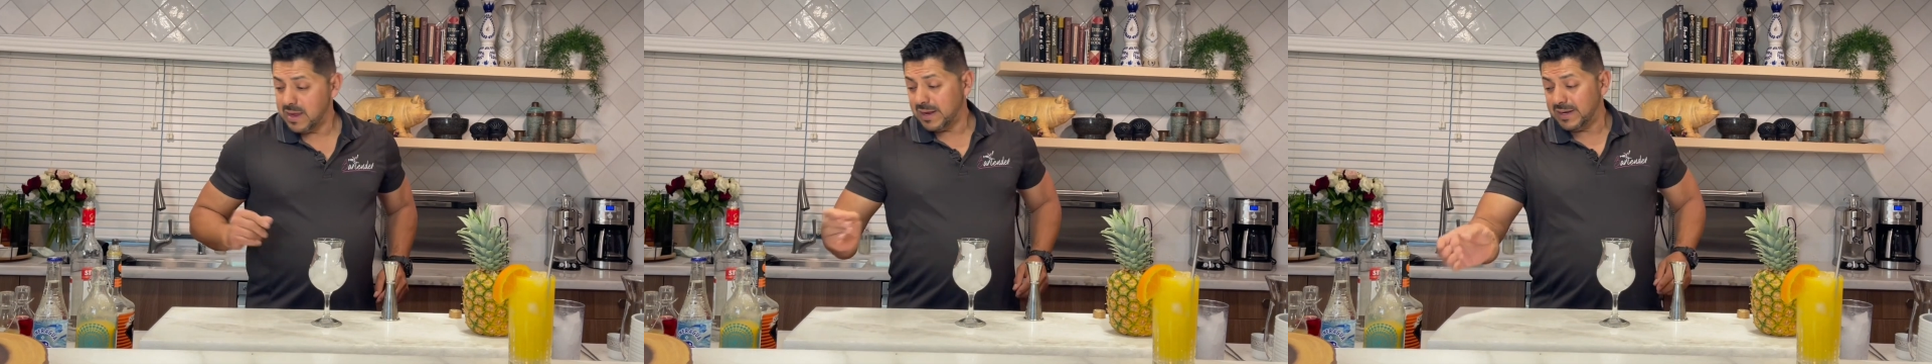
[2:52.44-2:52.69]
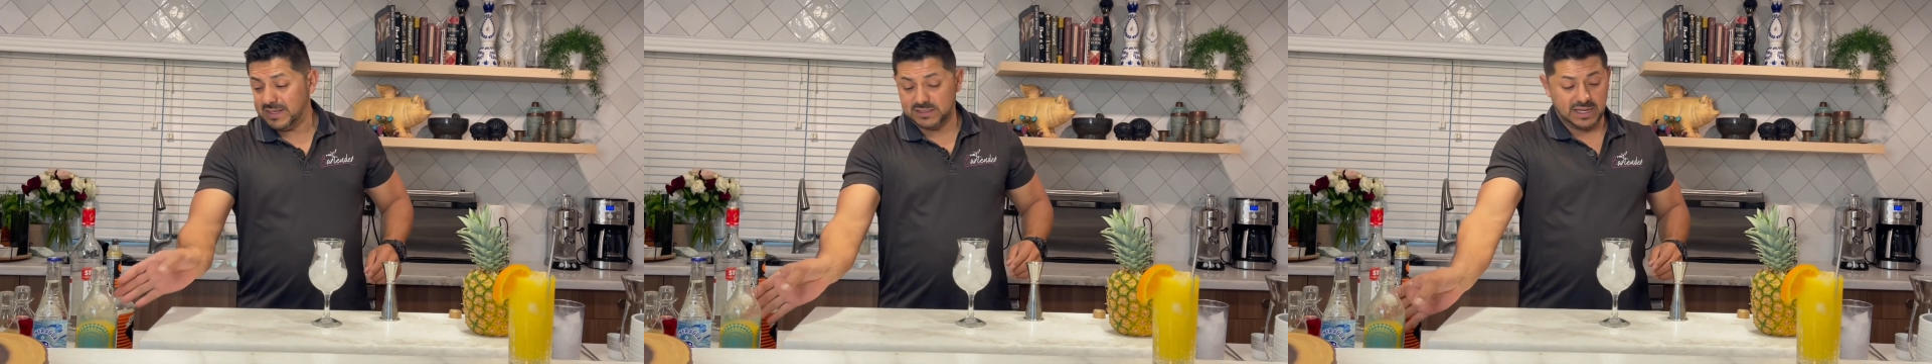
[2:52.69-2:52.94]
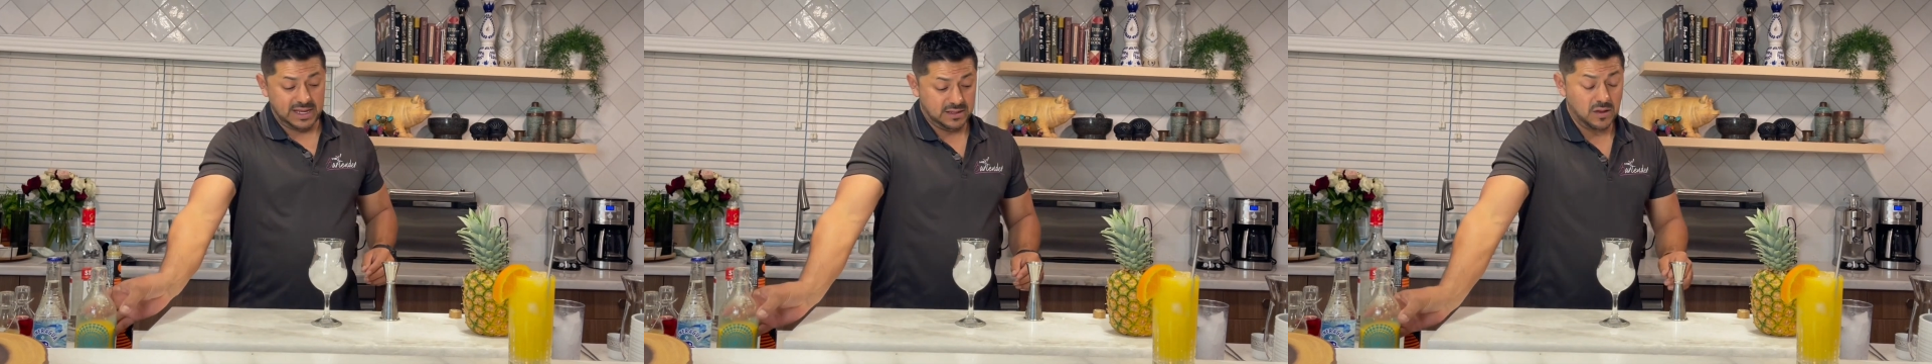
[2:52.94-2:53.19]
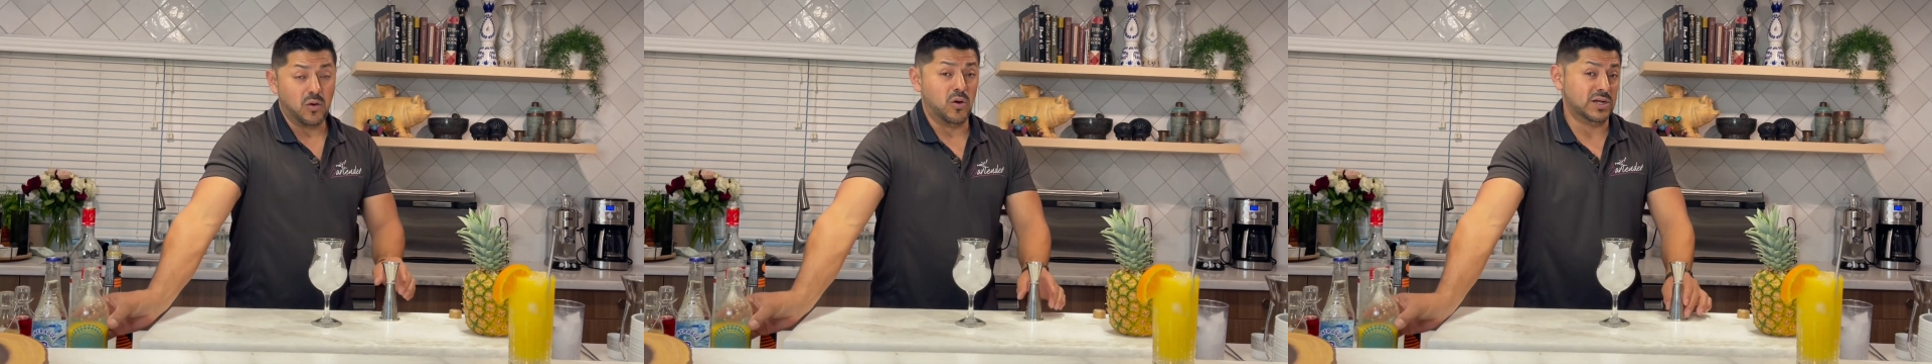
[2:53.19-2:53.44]
Let's get
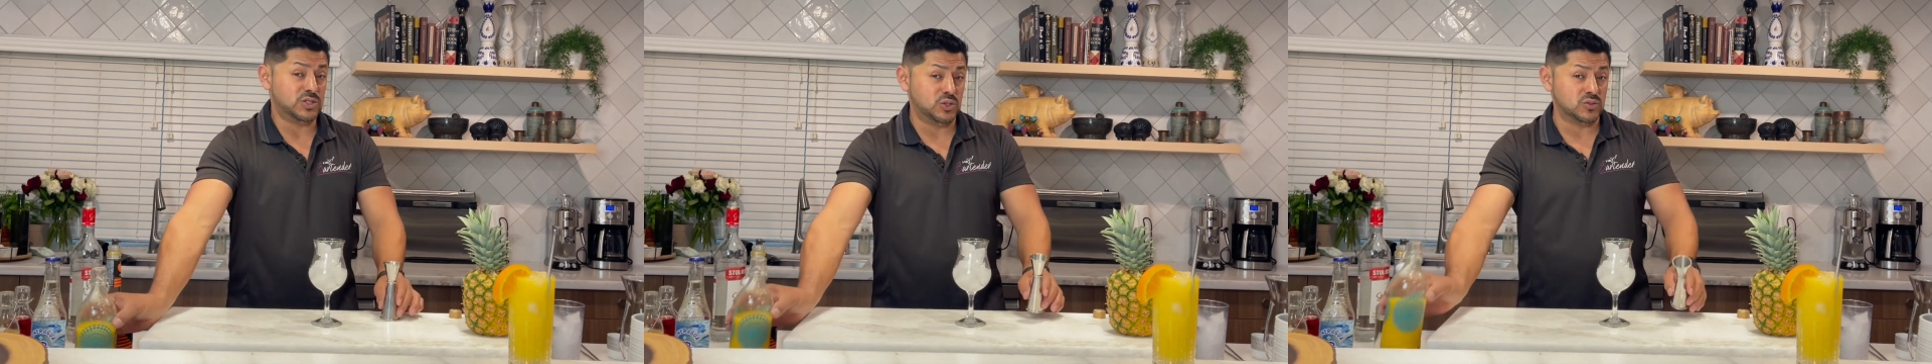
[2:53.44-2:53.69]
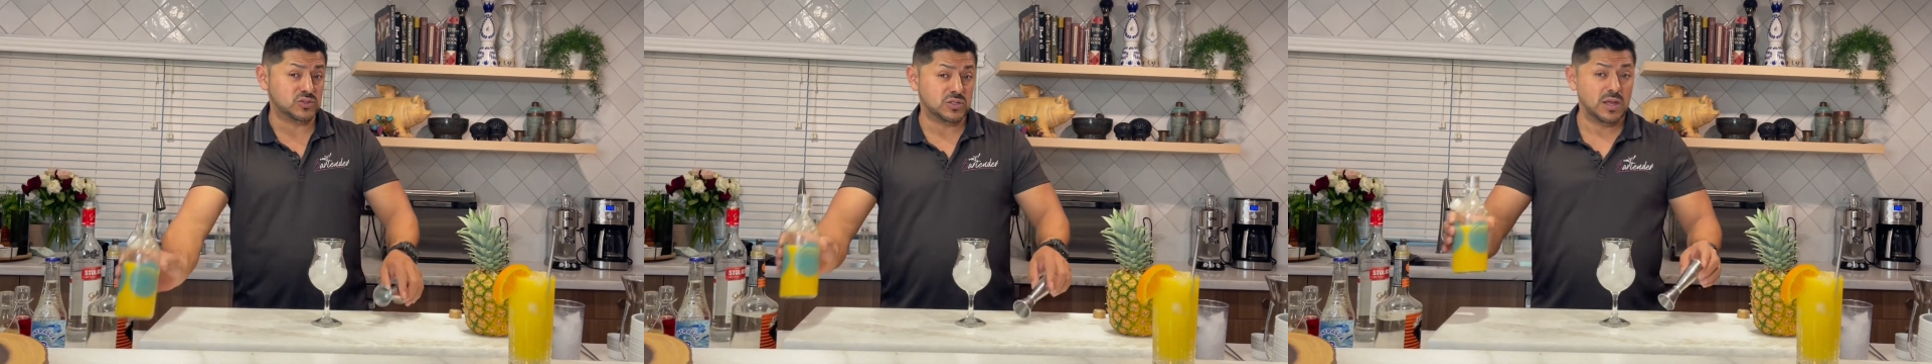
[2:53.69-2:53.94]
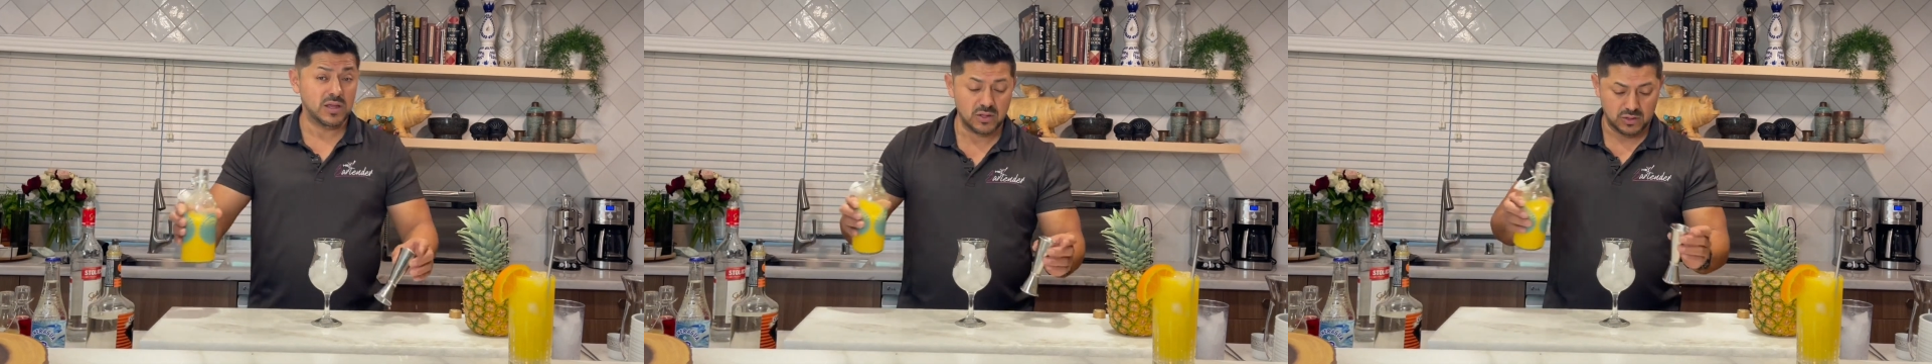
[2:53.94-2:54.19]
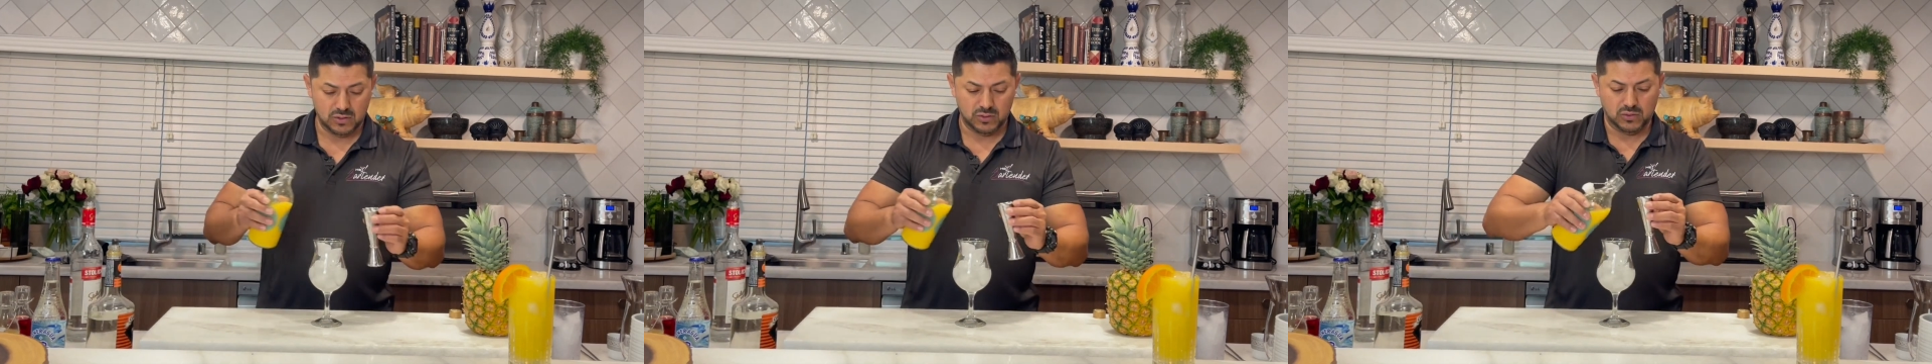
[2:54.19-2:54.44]
orange juice,
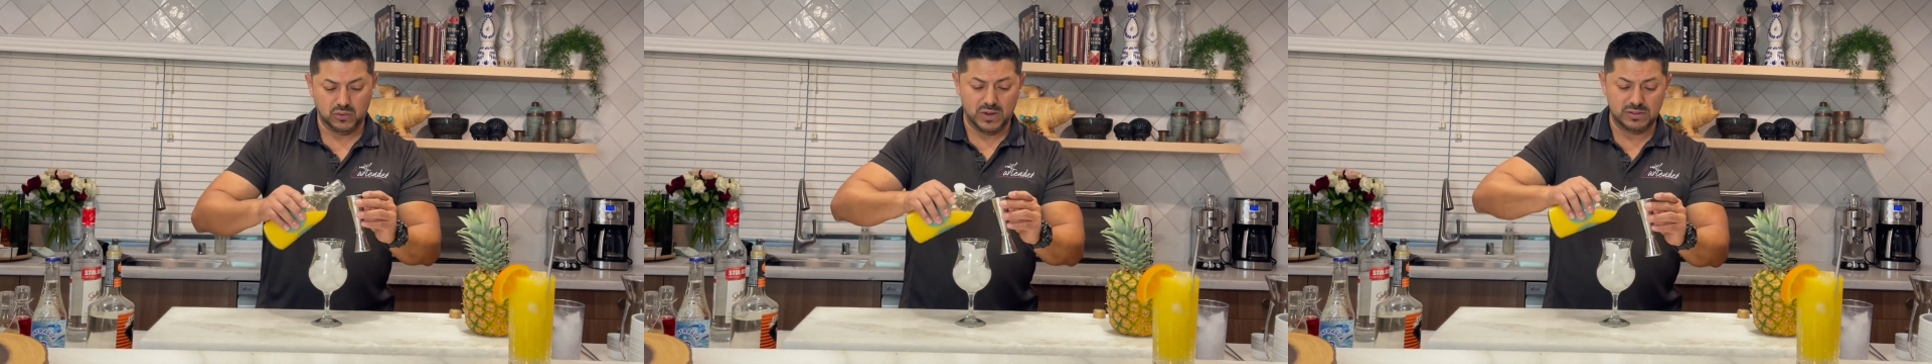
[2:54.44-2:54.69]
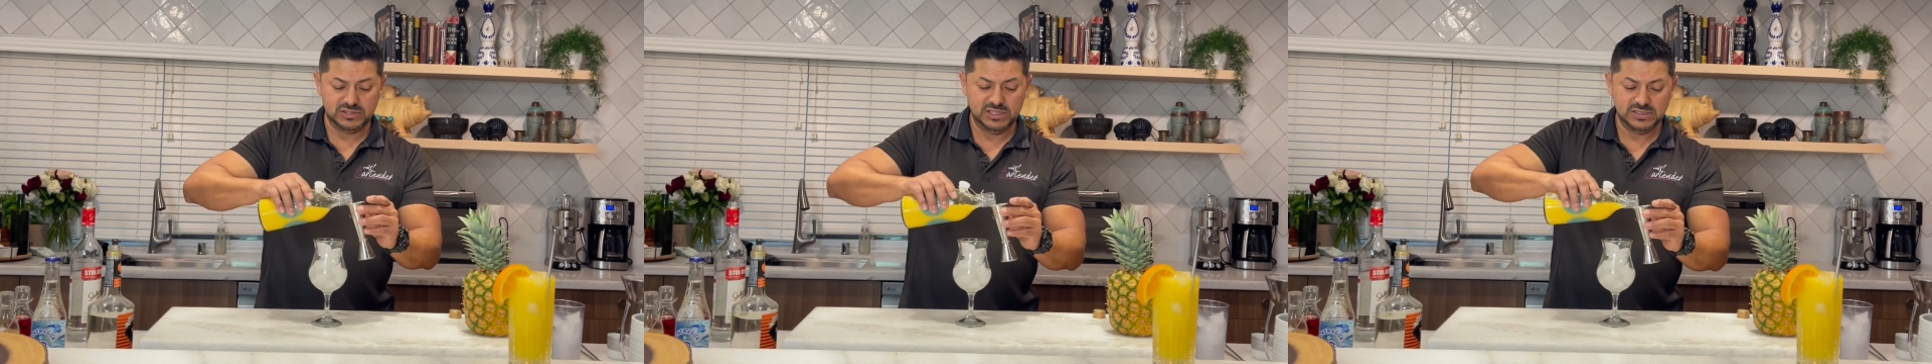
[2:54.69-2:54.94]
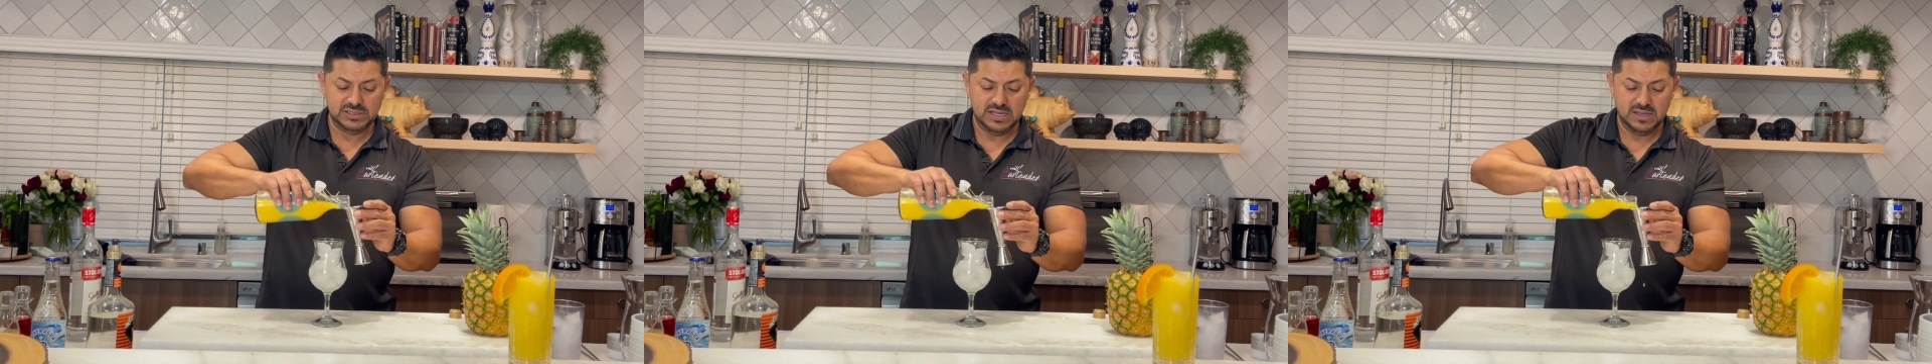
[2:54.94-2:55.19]
2 ounces.